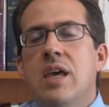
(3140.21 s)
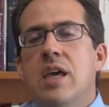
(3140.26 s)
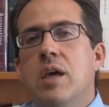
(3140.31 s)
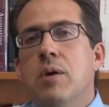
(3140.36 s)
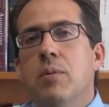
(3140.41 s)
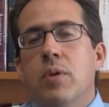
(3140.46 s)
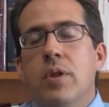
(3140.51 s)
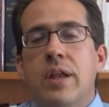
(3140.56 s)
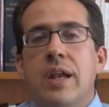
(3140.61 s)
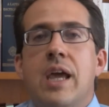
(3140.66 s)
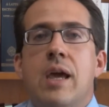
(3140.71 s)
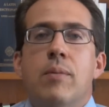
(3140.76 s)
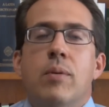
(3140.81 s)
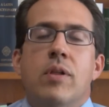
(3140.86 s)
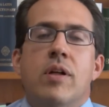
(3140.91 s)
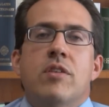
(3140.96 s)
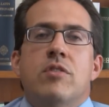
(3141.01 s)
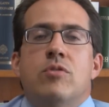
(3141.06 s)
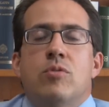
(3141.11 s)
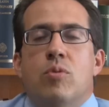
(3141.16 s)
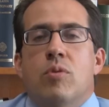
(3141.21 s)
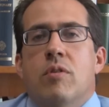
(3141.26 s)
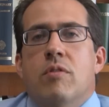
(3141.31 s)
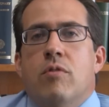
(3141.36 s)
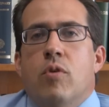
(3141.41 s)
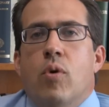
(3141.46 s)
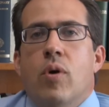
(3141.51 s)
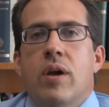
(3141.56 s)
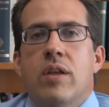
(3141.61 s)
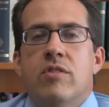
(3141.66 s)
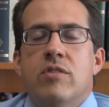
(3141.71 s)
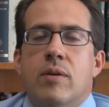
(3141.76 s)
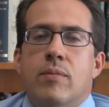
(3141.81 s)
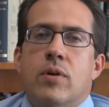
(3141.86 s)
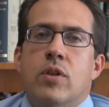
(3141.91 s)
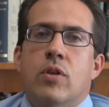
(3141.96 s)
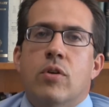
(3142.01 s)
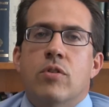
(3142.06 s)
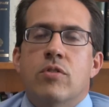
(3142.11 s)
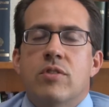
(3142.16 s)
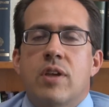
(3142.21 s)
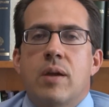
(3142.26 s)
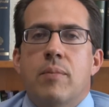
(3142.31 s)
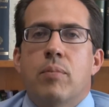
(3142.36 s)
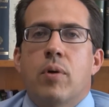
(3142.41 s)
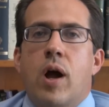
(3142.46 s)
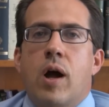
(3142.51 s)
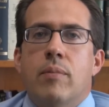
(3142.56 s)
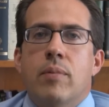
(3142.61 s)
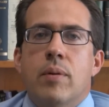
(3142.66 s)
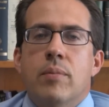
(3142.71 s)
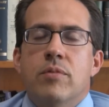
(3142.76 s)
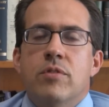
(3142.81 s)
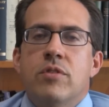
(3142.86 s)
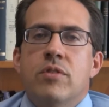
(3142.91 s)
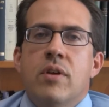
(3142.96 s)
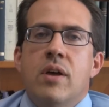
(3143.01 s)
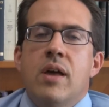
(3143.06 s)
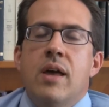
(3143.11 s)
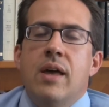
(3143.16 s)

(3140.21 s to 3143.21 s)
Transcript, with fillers: it will enable us to avoid some of those same problems